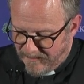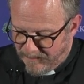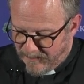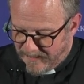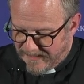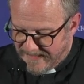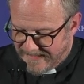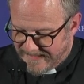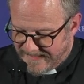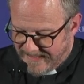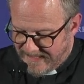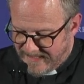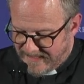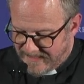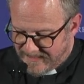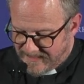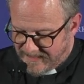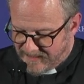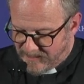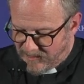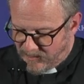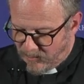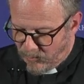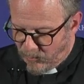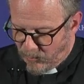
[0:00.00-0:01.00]
But is
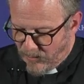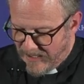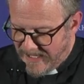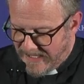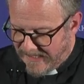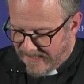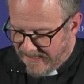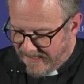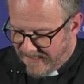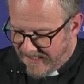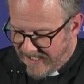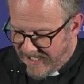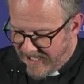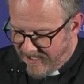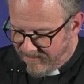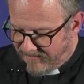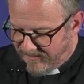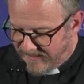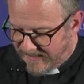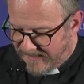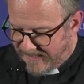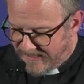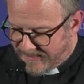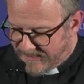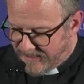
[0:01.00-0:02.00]
it weak and
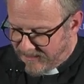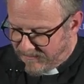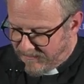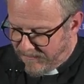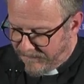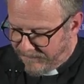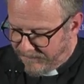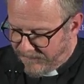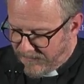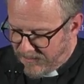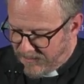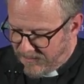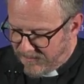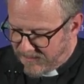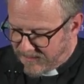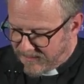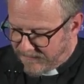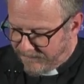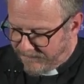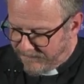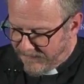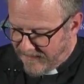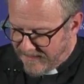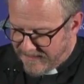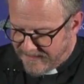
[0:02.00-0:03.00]
cowardly to refuse
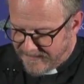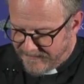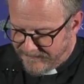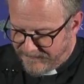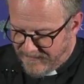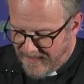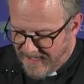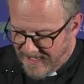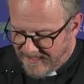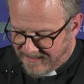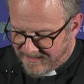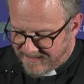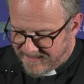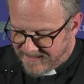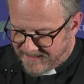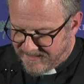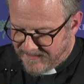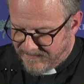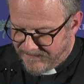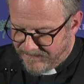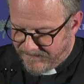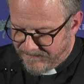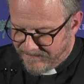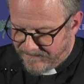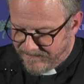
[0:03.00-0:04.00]
to face
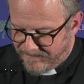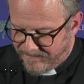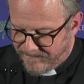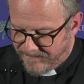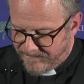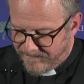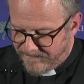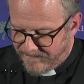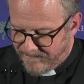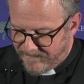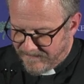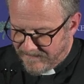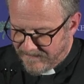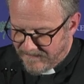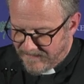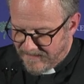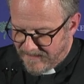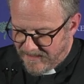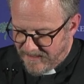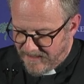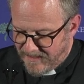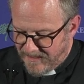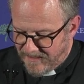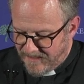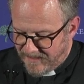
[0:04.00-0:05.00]
facts?
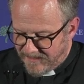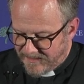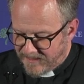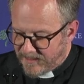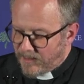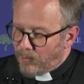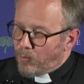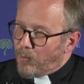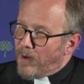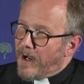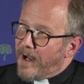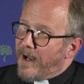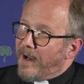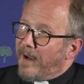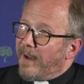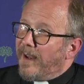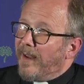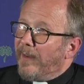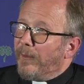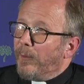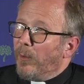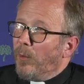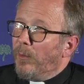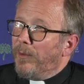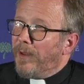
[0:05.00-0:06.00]
So, where
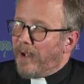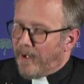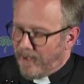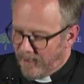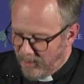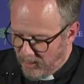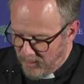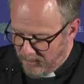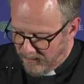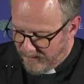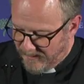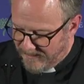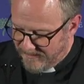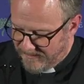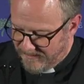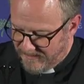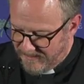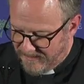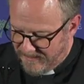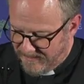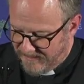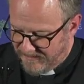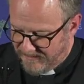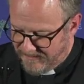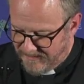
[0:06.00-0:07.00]
is all the hope in,
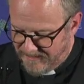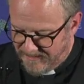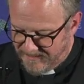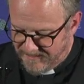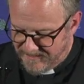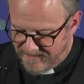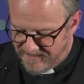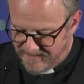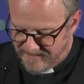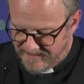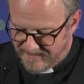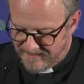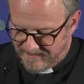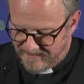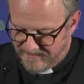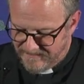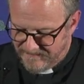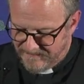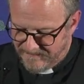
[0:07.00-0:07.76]
in this?